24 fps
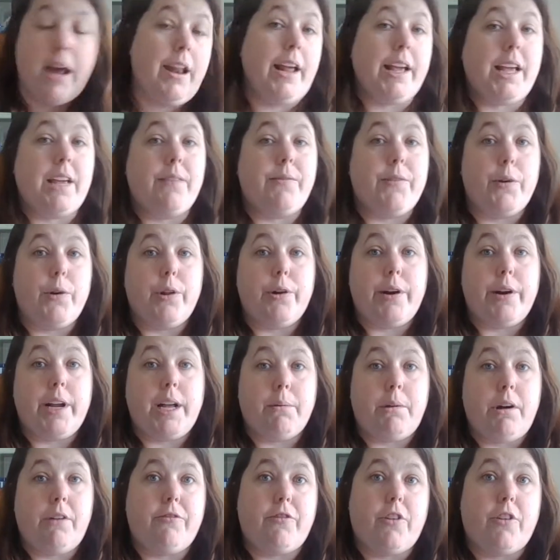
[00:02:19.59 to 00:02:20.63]
Like if you're learning
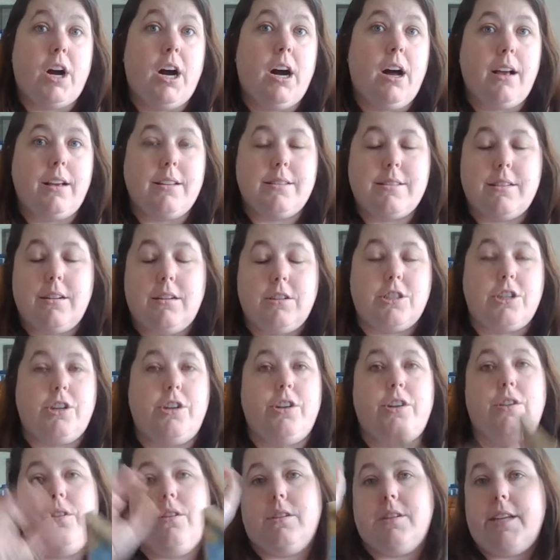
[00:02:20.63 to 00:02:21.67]
about frogs, it'll show
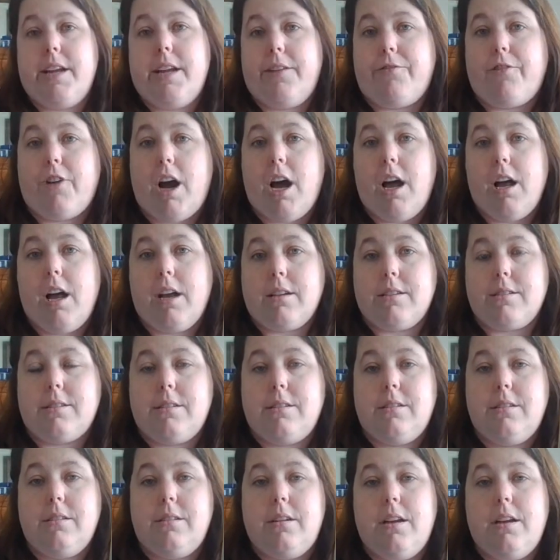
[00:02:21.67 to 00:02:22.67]
you, it'll say frogs.